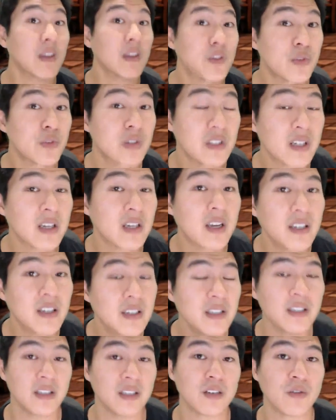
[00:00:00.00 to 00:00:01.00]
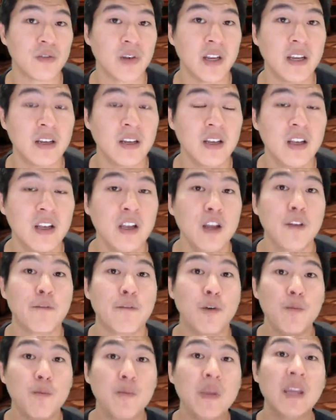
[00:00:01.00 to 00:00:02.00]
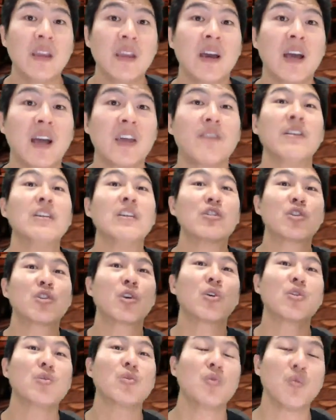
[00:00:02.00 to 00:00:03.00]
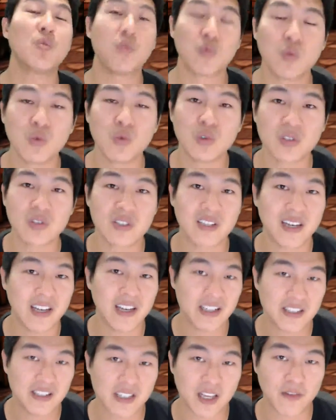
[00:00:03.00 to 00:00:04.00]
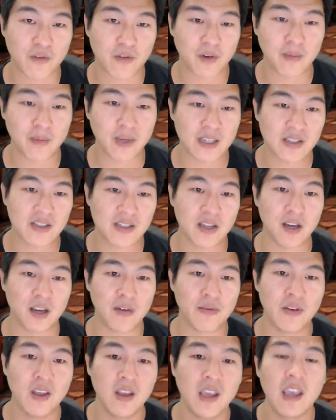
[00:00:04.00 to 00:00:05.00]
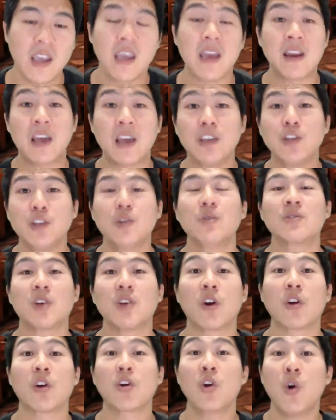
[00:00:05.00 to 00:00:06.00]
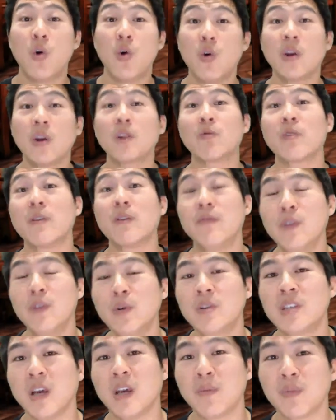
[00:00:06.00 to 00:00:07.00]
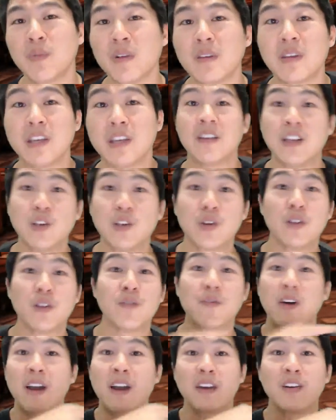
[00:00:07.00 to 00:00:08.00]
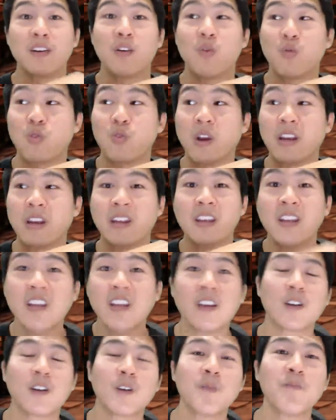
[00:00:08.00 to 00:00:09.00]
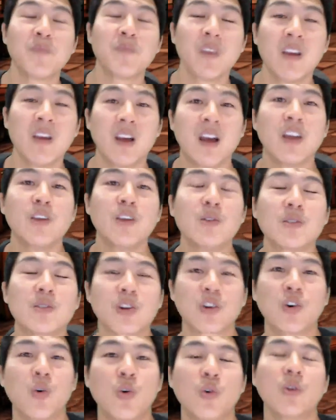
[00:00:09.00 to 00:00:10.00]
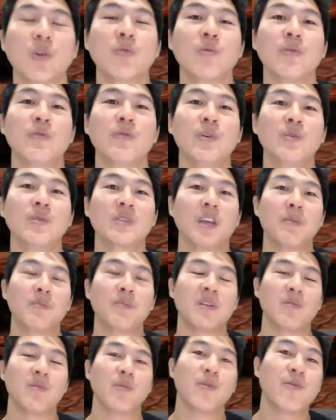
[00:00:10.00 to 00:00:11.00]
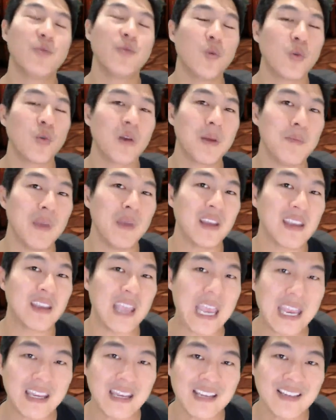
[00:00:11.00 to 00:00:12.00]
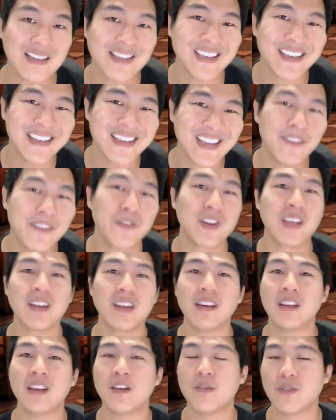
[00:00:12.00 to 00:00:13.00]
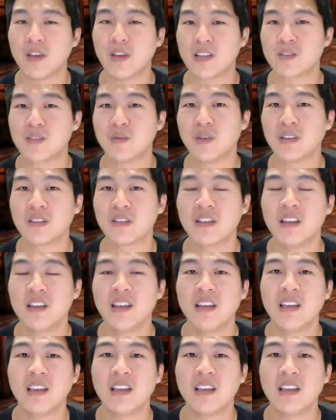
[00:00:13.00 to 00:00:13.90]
Interesting idea, right? For me, I have internal rules that I set for myself, and I use our coin review template that you can find right here. I use our coin review template before I make any significant investment